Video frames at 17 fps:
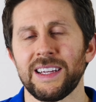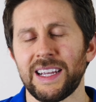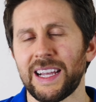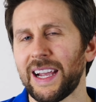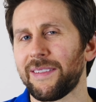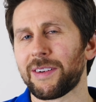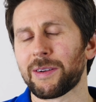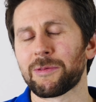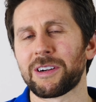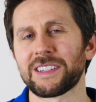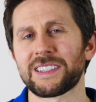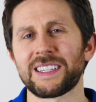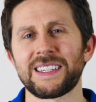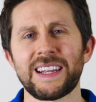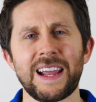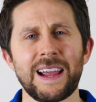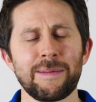Hey everyone,
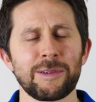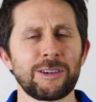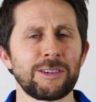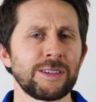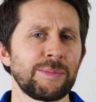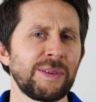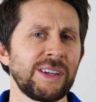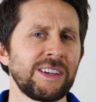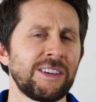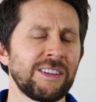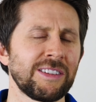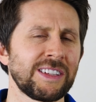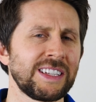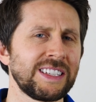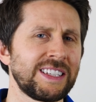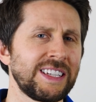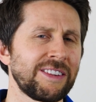today I'm going to be
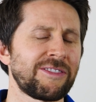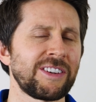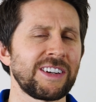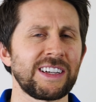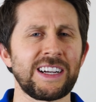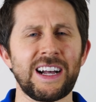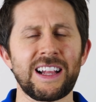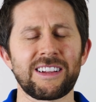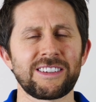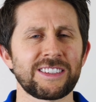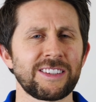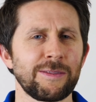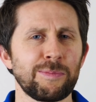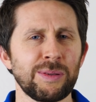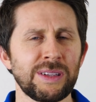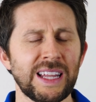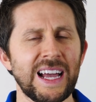holding different colors
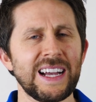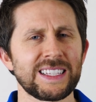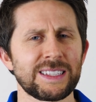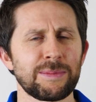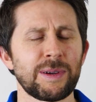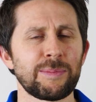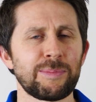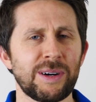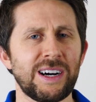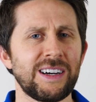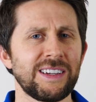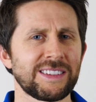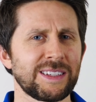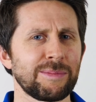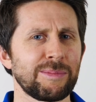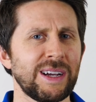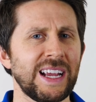of plasma
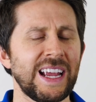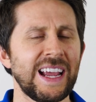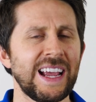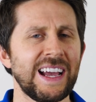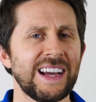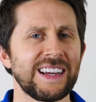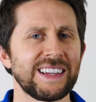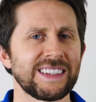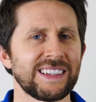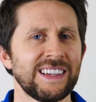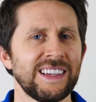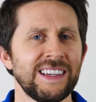balls in my hand.